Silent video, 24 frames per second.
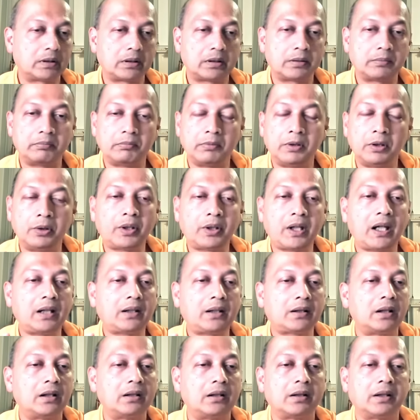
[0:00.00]
Look
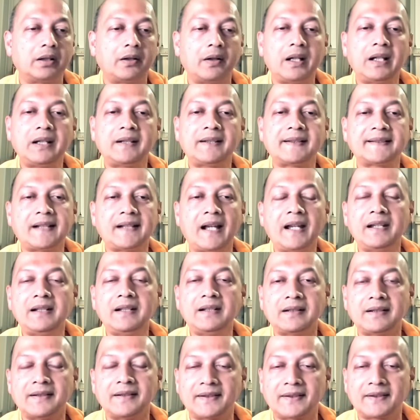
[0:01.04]
at great
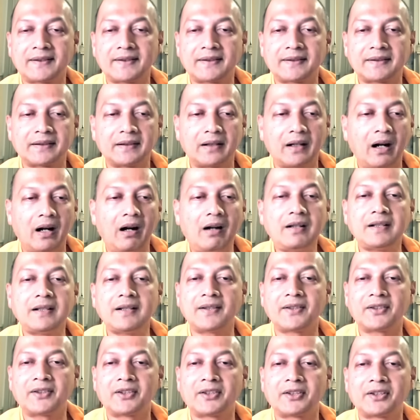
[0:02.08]
scientists,
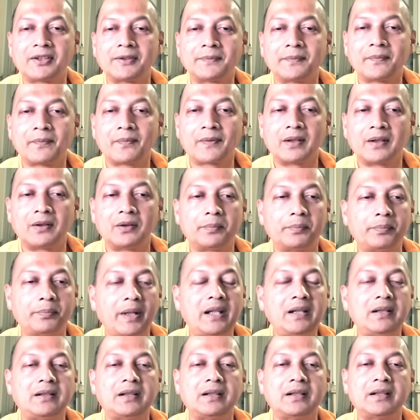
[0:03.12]
artists,
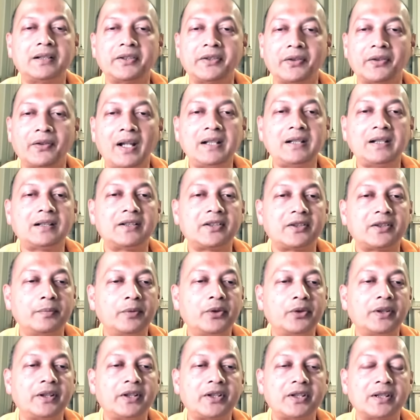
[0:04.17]
painters, writers,
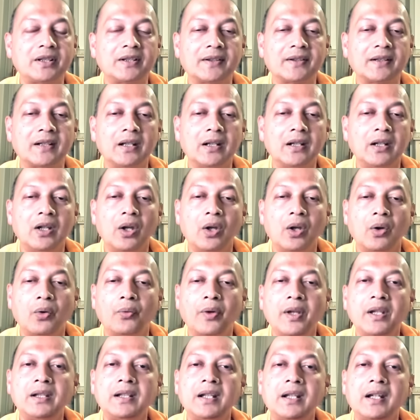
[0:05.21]
musicians.
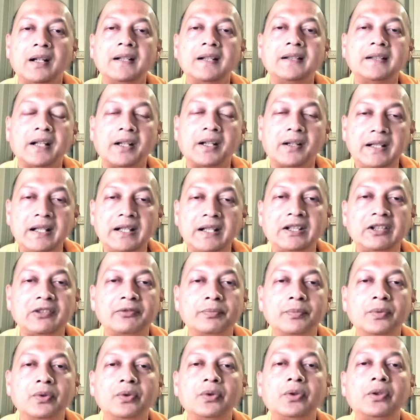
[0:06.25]
When they're in the creative
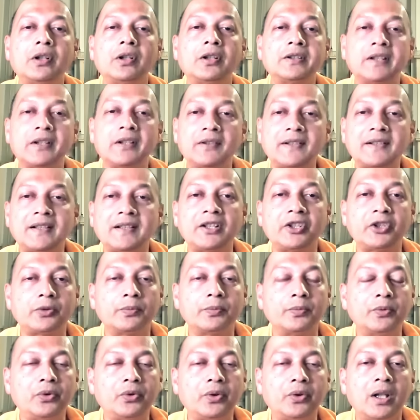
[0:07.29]
mood or the research
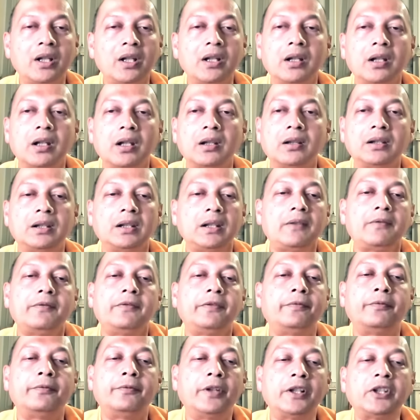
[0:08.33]
mood, they
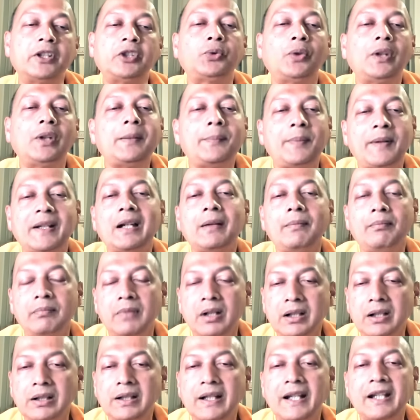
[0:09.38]
virtually become
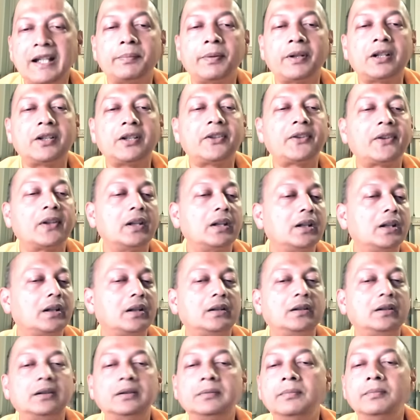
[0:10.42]
monk-like, because
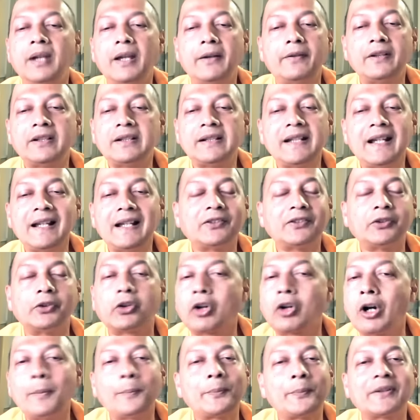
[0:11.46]
everything else
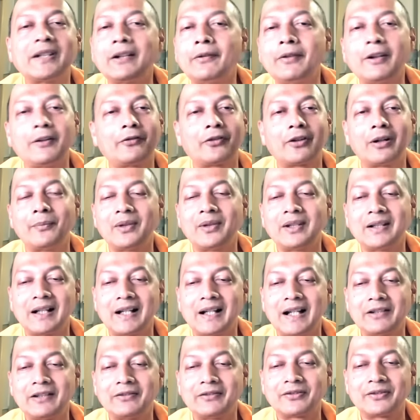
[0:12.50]
drops away from their
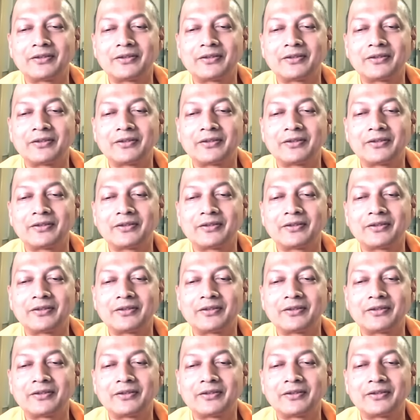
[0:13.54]
life.